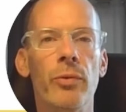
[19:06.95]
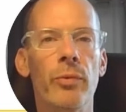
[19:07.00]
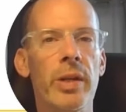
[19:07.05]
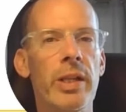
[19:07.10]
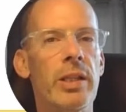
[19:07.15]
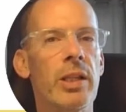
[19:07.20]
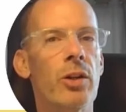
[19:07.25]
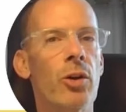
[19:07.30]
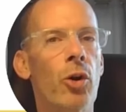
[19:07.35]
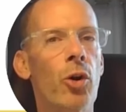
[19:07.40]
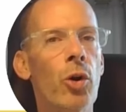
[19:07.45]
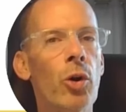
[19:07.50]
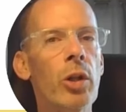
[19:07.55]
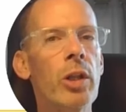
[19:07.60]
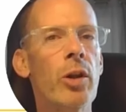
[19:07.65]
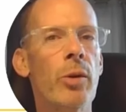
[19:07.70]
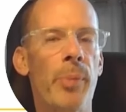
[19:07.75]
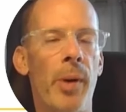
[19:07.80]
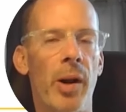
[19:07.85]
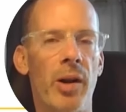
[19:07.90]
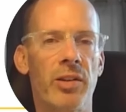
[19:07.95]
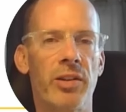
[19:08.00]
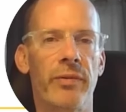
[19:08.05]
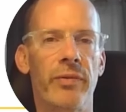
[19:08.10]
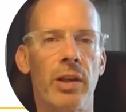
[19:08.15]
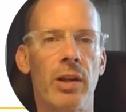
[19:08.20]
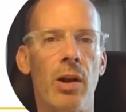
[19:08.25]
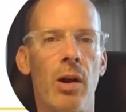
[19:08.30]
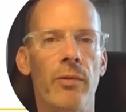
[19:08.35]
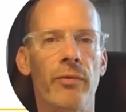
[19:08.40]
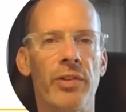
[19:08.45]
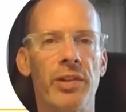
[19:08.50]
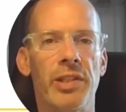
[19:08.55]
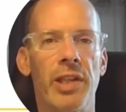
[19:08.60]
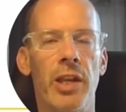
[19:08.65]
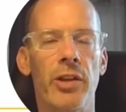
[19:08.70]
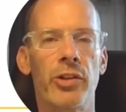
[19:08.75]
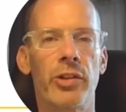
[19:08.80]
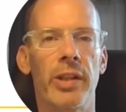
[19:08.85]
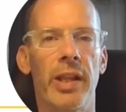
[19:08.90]
the earlier parts of the
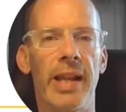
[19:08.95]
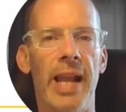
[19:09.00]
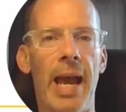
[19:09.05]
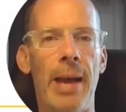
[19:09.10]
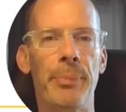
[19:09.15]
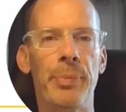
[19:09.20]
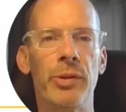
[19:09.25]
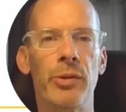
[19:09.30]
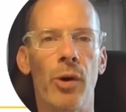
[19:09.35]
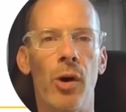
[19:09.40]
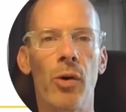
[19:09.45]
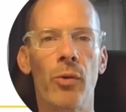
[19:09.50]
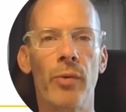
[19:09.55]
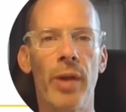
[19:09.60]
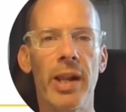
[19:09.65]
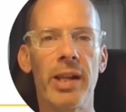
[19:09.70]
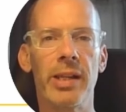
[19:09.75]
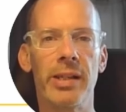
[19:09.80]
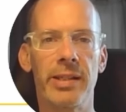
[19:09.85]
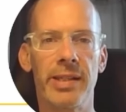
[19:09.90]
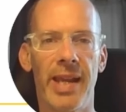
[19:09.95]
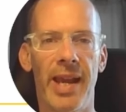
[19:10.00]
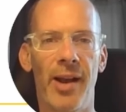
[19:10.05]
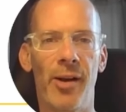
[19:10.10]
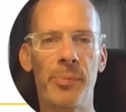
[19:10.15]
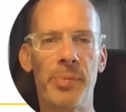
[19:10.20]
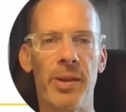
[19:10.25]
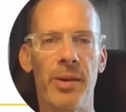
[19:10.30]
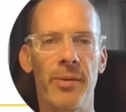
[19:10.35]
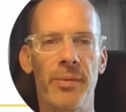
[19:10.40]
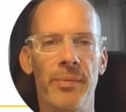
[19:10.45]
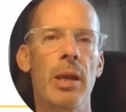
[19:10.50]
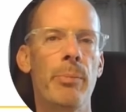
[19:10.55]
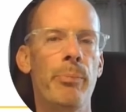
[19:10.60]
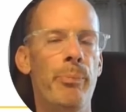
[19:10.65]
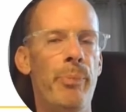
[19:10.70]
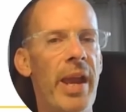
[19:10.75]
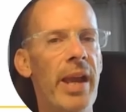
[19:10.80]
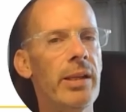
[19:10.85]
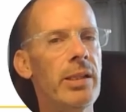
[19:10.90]
conversation that happened already to help you.
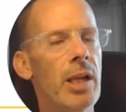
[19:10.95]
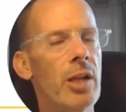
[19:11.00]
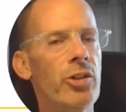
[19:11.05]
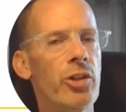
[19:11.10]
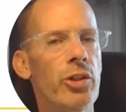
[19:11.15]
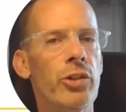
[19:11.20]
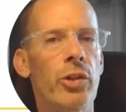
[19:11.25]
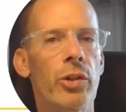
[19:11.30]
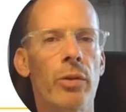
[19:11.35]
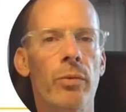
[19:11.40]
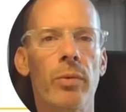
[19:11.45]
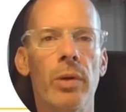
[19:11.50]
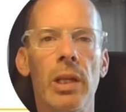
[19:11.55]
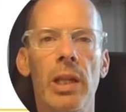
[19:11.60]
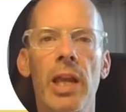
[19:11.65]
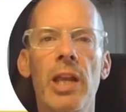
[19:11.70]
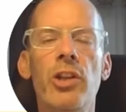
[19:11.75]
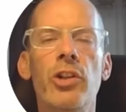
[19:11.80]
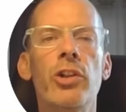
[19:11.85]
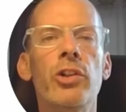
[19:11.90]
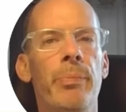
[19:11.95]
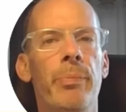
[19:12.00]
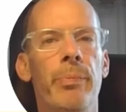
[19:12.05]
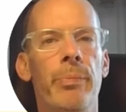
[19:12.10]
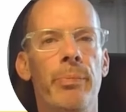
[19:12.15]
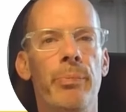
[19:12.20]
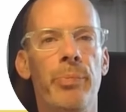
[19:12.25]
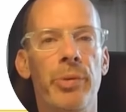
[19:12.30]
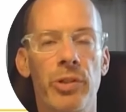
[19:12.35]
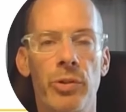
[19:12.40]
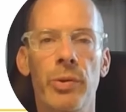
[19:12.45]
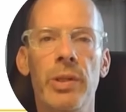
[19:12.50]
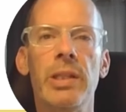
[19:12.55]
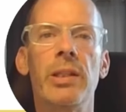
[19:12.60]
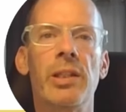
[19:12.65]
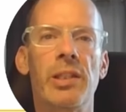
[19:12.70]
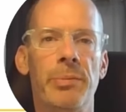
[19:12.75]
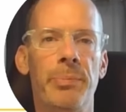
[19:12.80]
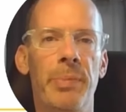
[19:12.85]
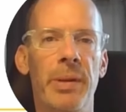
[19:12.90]
Pay attention to the relationship between the
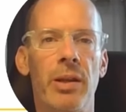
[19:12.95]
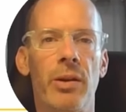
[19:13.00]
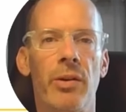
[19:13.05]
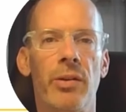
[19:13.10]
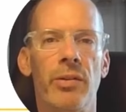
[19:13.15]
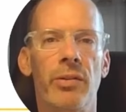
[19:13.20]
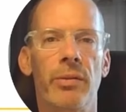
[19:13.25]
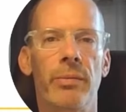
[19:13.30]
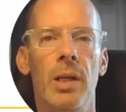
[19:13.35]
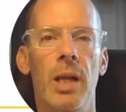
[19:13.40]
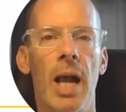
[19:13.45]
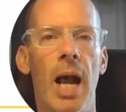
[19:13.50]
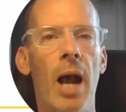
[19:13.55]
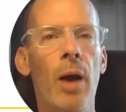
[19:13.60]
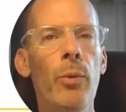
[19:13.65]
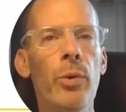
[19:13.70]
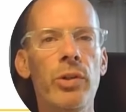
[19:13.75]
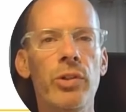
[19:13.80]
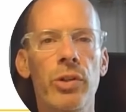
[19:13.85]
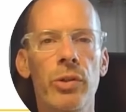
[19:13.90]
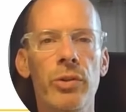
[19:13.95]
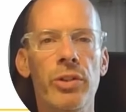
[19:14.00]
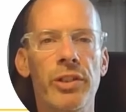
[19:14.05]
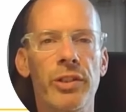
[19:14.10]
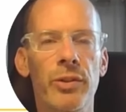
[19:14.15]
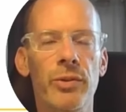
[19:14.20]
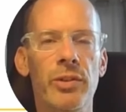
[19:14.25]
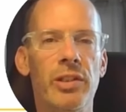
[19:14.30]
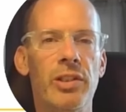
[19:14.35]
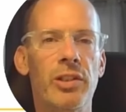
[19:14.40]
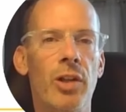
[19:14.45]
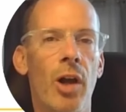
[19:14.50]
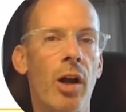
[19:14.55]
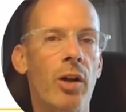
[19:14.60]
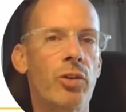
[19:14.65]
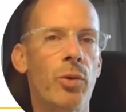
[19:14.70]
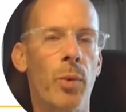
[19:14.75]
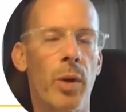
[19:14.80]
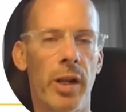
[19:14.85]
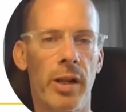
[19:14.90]
speakers. How would 2 students talk
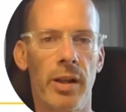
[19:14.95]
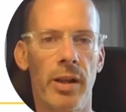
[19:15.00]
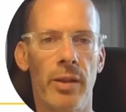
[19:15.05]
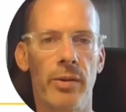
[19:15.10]
to one another?